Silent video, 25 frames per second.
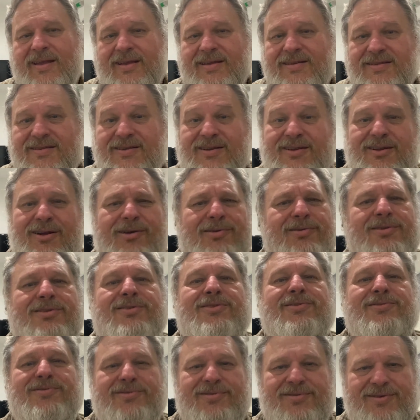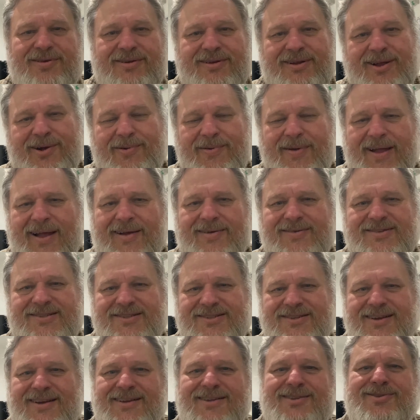It's going to go
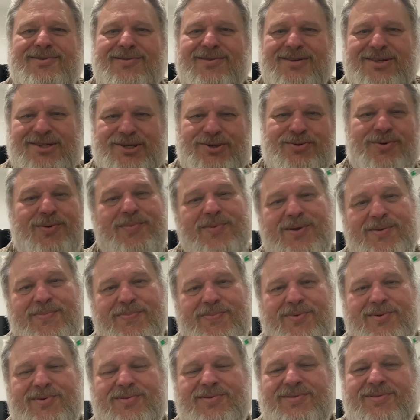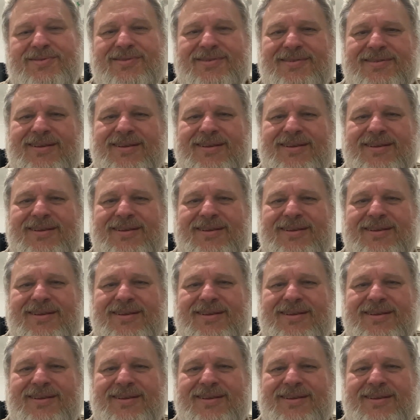outside to the swimming pool,